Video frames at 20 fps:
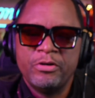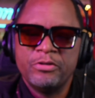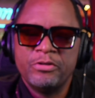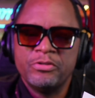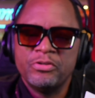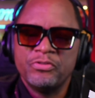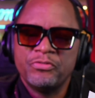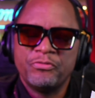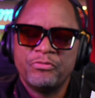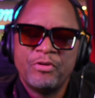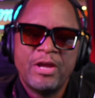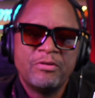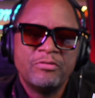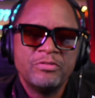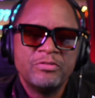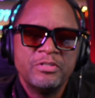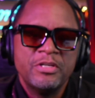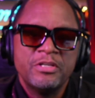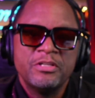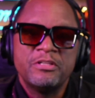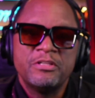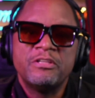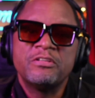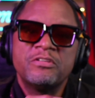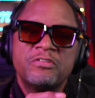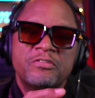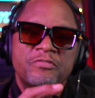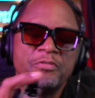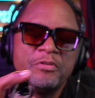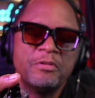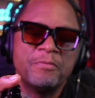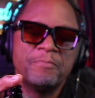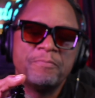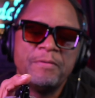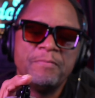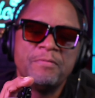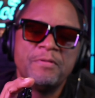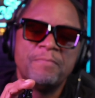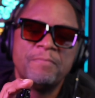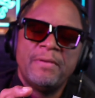of this fragrance. This is for the
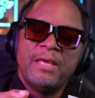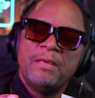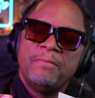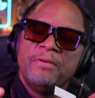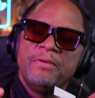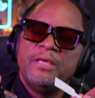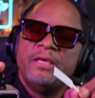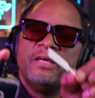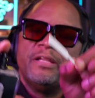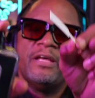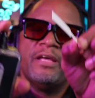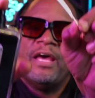people that may be here that